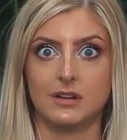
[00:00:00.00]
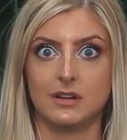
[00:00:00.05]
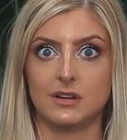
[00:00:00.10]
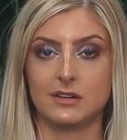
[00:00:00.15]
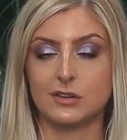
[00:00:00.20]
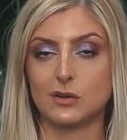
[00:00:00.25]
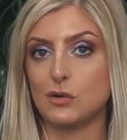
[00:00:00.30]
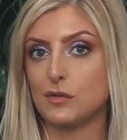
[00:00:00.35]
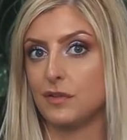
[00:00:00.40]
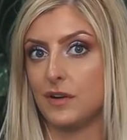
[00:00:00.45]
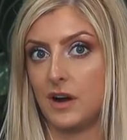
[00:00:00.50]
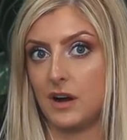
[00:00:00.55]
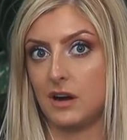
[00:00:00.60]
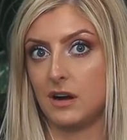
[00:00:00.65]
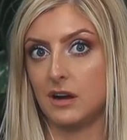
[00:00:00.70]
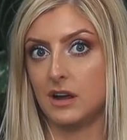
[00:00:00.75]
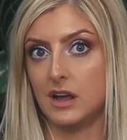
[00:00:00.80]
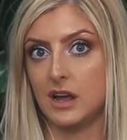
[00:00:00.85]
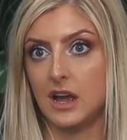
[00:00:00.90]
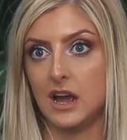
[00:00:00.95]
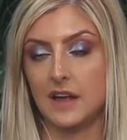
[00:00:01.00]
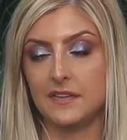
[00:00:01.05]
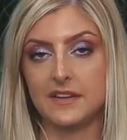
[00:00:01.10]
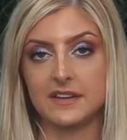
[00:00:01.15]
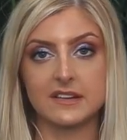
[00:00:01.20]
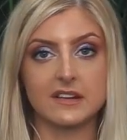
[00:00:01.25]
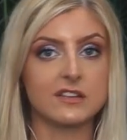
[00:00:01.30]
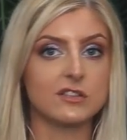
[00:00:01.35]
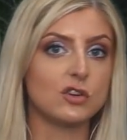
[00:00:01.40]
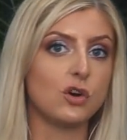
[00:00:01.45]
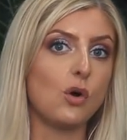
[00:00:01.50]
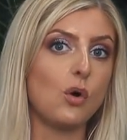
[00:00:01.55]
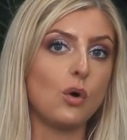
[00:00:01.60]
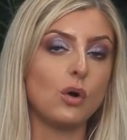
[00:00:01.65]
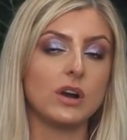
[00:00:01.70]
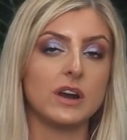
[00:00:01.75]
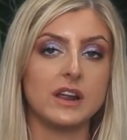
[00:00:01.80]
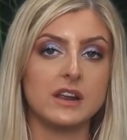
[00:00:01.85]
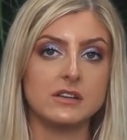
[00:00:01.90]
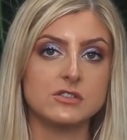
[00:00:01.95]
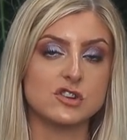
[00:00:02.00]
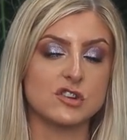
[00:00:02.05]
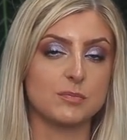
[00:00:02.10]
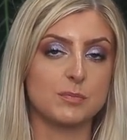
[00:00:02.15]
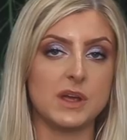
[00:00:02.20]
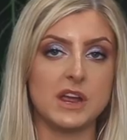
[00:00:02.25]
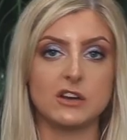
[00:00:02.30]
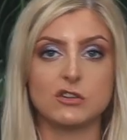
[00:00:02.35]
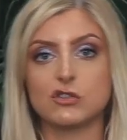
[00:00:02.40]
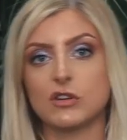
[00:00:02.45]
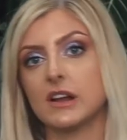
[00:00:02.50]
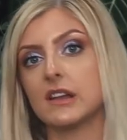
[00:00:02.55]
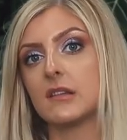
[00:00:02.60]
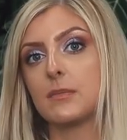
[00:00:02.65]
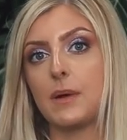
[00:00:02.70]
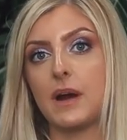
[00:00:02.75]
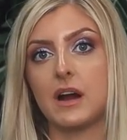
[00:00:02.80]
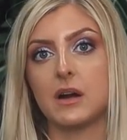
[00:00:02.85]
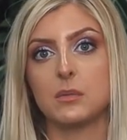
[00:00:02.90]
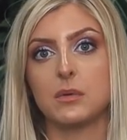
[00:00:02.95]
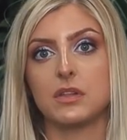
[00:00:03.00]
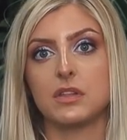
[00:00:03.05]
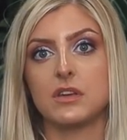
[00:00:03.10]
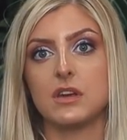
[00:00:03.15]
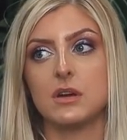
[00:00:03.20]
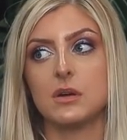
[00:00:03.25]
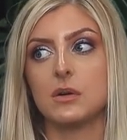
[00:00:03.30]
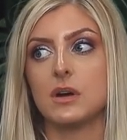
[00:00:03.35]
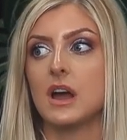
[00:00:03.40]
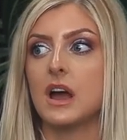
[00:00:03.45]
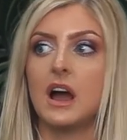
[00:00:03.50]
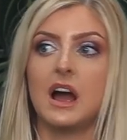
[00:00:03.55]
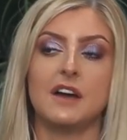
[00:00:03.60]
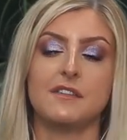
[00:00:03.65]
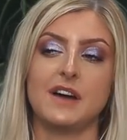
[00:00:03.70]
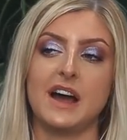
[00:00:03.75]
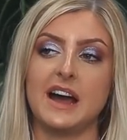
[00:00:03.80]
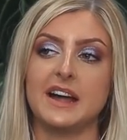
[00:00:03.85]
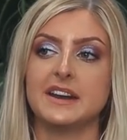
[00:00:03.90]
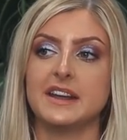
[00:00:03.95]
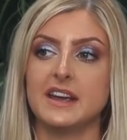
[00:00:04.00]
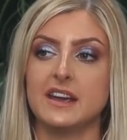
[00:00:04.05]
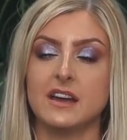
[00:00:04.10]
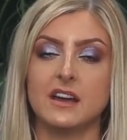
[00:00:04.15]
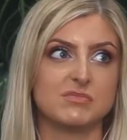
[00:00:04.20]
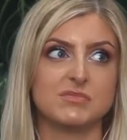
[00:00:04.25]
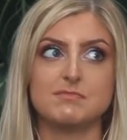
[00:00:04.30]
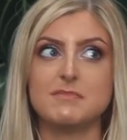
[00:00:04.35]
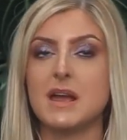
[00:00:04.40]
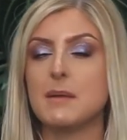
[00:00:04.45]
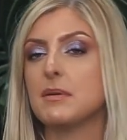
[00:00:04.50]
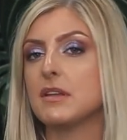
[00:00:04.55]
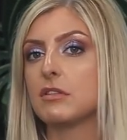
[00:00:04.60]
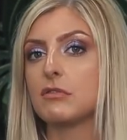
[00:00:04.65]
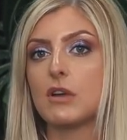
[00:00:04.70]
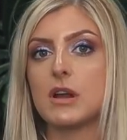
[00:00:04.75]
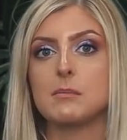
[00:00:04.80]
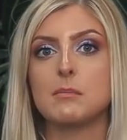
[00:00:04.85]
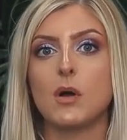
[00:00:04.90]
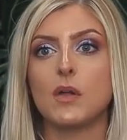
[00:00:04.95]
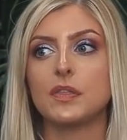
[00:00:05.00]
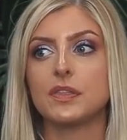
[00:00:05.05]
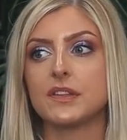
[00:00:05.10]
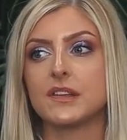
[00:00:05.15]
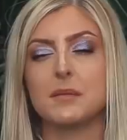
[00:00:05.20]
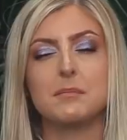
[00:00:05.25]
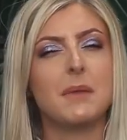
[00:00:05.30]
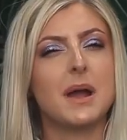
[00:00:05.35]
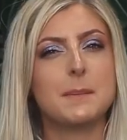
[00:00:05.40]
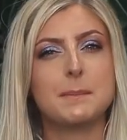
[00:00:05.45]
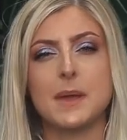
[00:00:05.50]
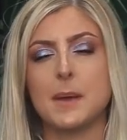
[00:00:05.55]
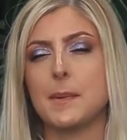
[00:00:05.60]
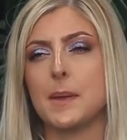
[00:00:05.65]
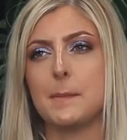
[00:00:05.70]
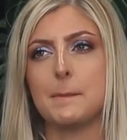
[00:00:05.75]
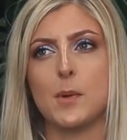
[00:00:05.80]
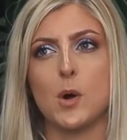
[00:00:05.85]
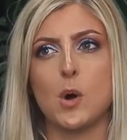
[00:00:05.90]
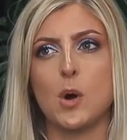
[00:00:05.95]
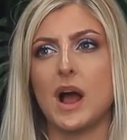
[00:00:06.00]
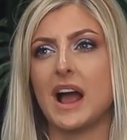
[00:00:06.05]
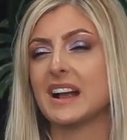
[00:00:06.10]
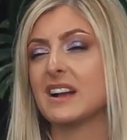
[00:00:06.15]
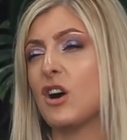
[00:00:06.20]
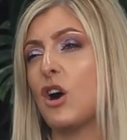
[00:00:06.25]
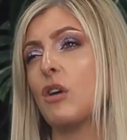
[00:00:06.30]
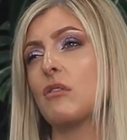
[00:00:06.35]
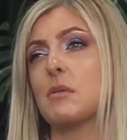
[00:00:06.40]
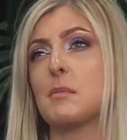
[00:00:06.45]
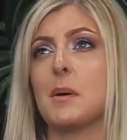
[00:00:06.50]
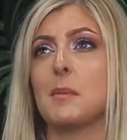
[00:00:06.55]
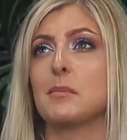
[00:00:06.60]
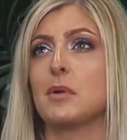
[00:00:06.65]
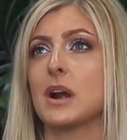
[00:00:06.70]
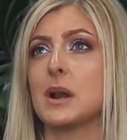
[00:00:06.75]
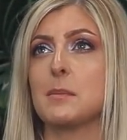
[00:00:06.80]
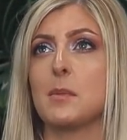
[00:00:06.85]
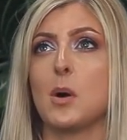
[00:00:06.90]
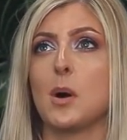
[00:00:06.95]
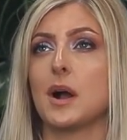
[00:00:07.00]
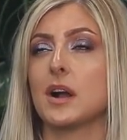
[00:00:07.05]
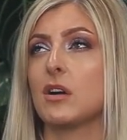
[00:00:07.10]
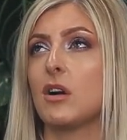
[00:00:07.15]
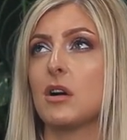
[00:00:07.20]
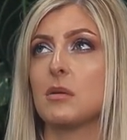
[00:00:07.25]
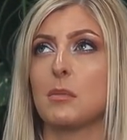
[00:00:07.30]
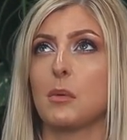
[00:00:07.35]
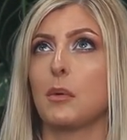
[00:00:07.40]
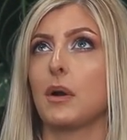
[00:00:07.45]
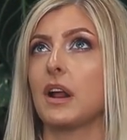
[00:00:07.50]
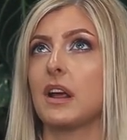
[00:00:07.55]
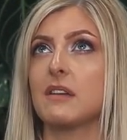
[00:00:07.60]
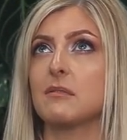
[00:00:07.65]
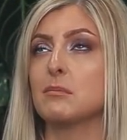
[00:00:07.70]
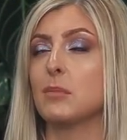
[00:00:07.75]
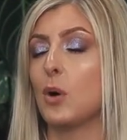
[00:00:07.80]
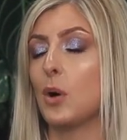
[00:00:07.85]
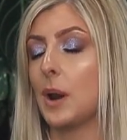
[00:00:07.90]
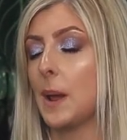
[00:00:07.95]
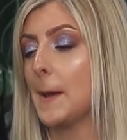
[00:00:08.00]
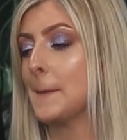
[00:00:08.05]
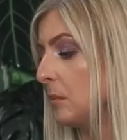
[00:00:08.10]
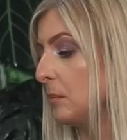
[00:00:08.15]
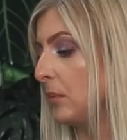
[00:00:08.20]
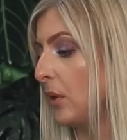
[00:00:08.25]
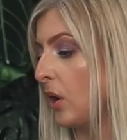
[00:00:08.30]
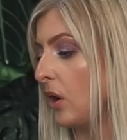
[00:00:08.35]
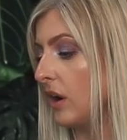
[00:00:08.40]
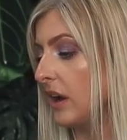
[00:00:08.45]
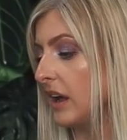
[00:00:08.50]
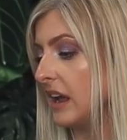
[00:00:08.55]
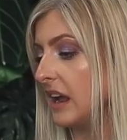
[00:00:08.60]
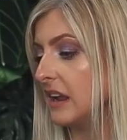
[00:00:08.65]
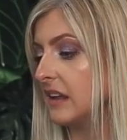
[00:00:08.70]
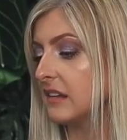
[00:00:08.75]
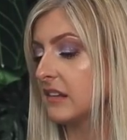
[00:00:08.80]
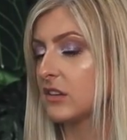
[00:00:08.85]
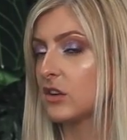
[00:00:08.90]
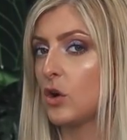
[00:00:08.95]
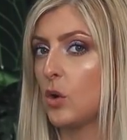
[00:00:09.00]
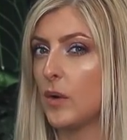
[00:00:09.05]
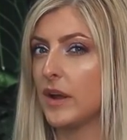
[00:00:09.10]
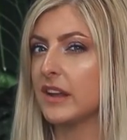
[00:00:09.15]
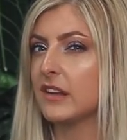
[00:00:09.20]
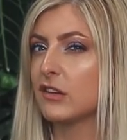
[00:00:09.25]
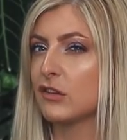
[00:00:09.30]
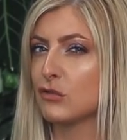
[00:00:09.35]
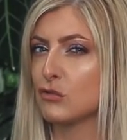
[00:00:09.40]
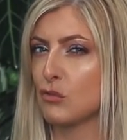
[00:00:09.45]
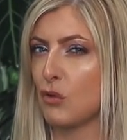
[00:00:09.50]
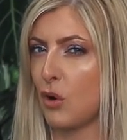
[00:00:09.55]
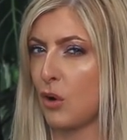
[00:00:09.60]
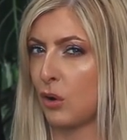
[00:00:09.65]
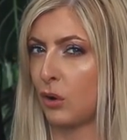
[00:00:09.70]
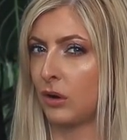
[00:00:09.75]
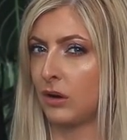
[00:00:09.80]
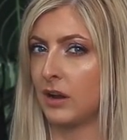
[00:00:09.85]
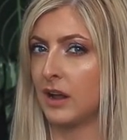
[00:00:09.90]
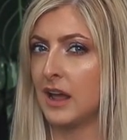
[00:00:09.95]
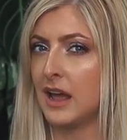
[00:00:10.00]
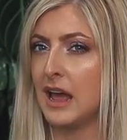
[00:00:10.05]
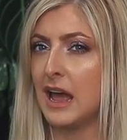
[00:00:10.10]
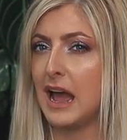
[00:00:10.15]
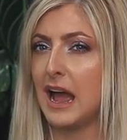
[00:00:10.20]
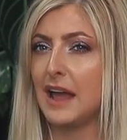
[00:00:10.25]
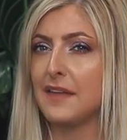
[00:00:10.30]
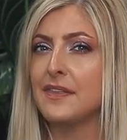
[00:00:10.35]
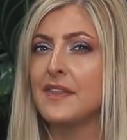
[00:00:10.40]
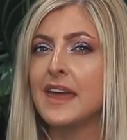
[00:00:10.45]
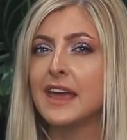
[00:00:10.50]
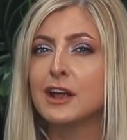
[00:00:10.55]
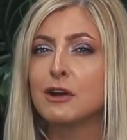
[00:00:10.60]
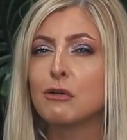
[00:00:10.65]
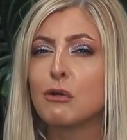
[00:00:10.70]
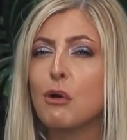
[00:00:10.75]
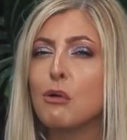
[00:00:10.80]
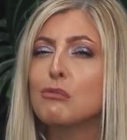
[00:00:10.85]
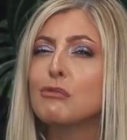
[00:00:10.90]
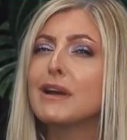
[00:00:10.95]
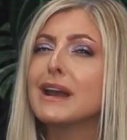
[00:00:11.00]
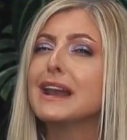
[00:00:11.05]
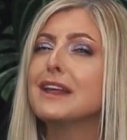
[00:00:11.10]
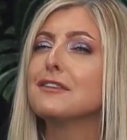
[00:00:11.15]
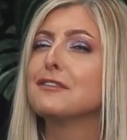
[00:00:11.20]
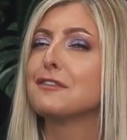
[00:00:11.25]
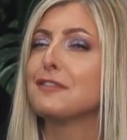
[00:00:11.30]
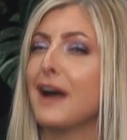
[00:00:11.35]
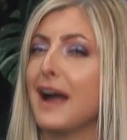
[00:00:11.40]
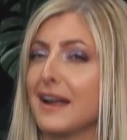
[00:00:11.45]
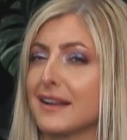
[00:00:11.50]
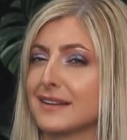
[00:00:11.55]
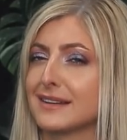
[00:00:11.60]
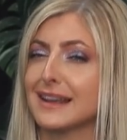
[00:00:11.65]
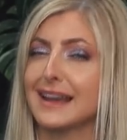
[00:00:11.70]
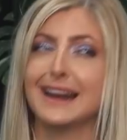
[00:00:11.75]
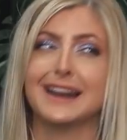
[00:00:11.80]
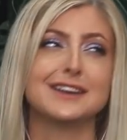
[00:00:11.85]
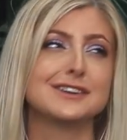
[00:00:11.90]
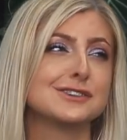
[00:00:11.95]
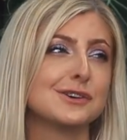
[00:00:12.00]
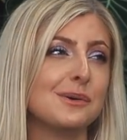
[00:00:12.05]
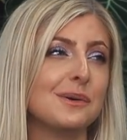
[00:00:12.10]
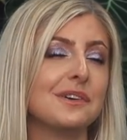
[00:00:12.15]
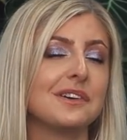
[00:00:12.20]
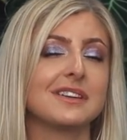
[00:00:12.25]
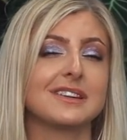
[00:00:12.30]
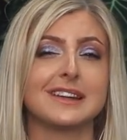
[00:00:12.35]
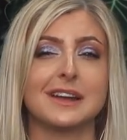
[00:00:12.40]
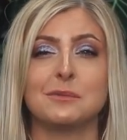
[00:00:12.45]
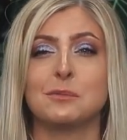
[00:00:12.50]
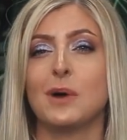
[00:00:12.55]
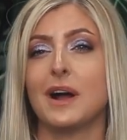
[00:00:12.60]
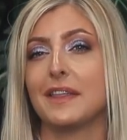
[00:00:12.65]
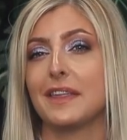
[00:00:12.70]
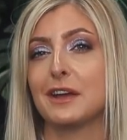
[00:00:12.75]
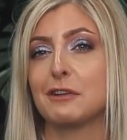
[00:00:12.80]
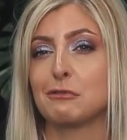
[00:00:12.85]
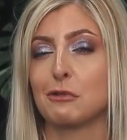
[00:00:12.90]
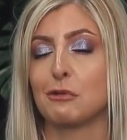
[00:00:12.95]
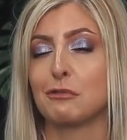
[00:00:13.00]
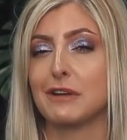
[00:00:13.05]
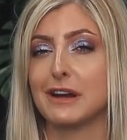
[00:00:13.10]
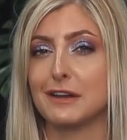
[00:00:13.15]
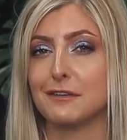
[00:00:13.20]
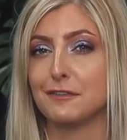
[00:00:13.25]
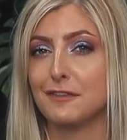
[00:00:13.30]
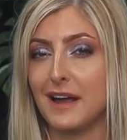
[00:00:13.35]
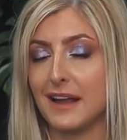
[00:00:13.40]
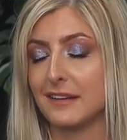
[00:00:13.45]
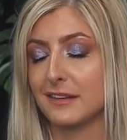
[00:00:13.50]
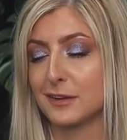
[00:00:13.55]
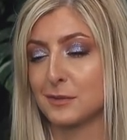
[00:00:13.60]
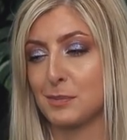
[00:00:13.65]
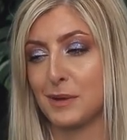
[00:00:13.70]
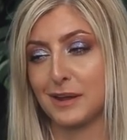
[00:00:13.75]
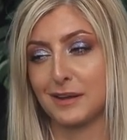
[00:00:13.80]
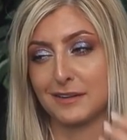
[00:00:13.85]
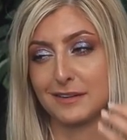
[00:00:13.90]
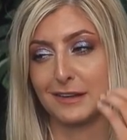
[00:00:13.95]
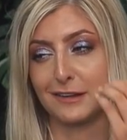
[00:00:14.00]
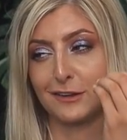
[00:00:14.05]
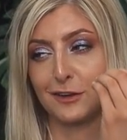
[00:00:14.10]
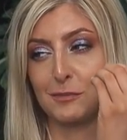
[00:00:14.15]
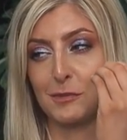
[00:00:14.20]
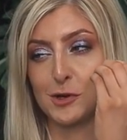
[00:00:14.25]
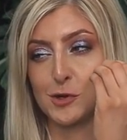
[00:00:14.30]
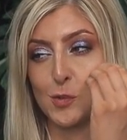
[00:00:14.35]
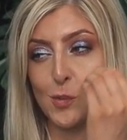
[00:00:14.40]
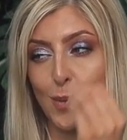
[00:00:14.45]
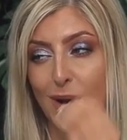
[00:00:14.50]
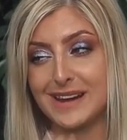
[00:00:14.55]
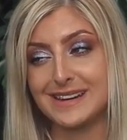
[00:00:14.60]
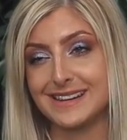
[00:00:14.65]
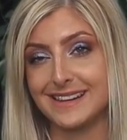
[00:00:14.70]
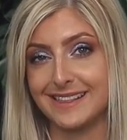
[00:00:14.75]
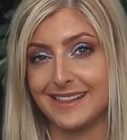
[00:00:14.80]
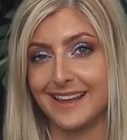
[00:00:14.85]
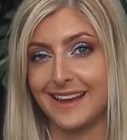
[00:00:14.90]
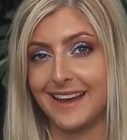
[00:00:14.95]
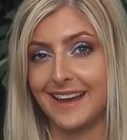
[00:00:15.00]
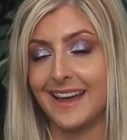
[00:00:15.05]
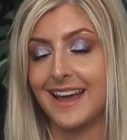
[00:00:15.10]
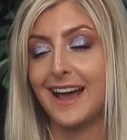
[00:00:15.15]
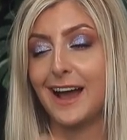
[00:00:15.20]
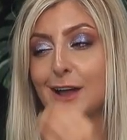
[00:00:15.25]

so far. And this is totally just being transparent with you. I've had it maybe three months. It might be a bit more. I can't remember anymore. I can't remember when I even bought it, but it's going strong and they grow really fast. And I don't understand why they grow really fast because there's so much white in there.